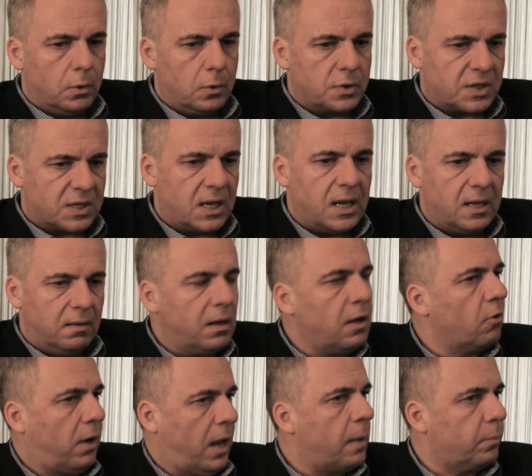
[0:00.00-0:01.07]
say they
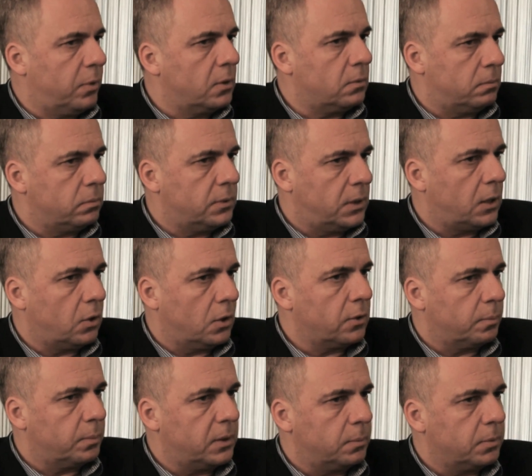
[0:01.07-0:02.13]
are happier than
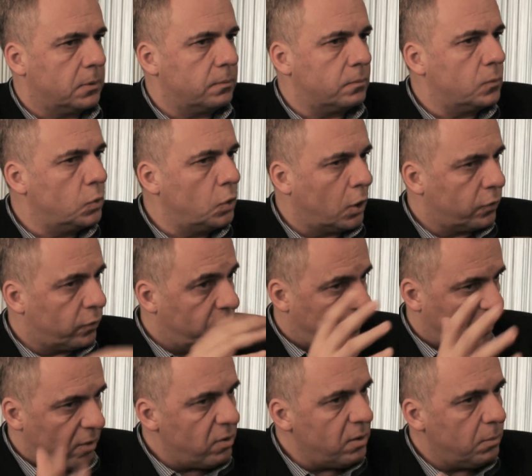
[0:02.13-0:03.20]
other people. Not
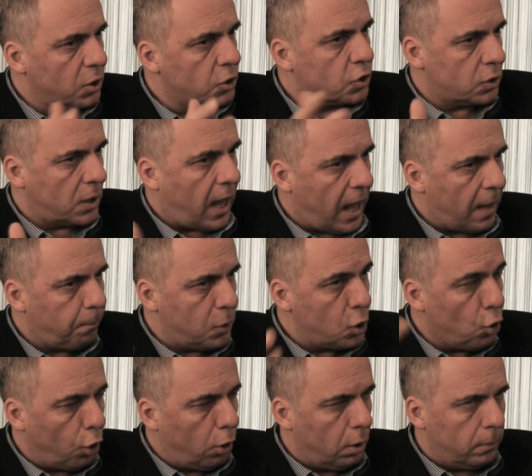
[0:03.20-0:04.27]
very much
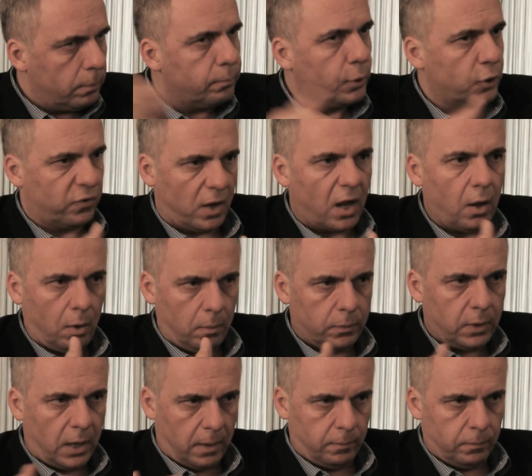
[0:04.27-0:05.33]
happier, but
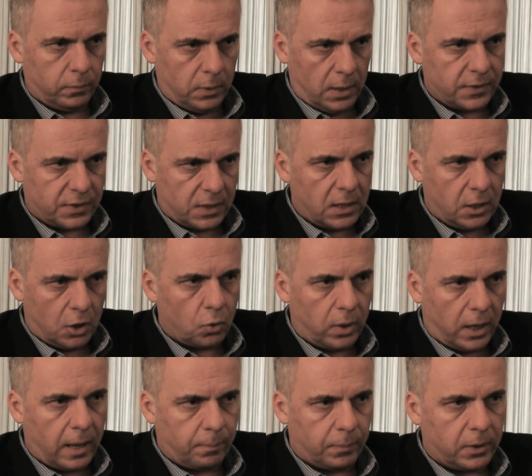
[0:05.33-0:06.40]
they say they are
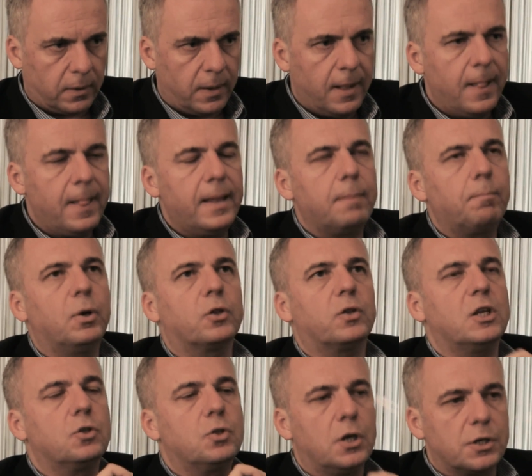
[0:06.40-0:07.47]
happier. But
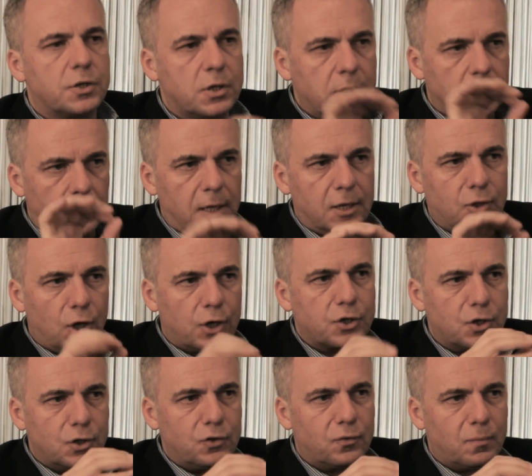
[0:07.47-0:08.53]
it
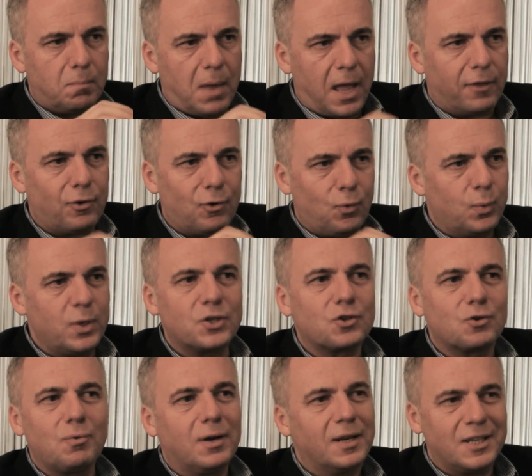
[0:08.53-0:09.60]
doesn't matter
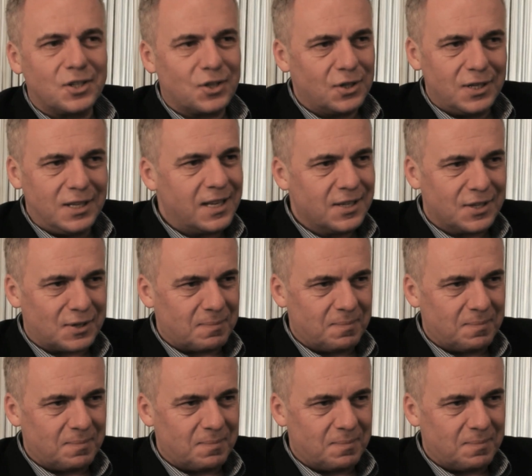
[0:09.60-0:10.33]
which religion it is.